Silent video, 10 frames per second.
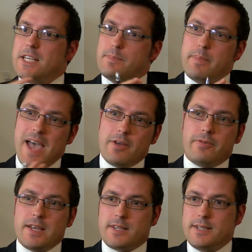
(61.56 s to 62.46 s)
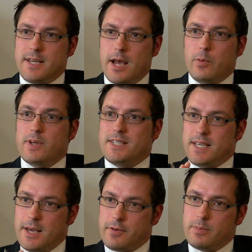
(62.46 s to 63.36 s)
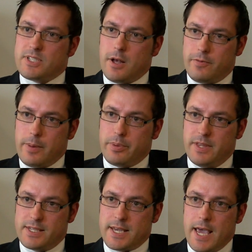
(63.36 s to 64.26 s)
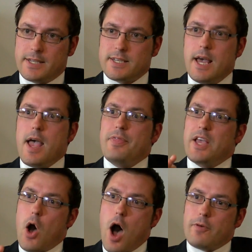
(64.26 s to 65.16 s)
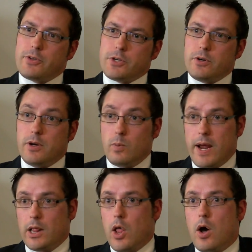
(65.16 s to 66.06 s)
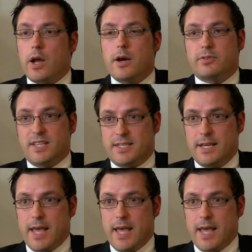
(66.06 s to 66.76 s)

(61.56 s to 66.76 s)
His manifest intent was to give himself up in this case. The officer didn't wait long enough to see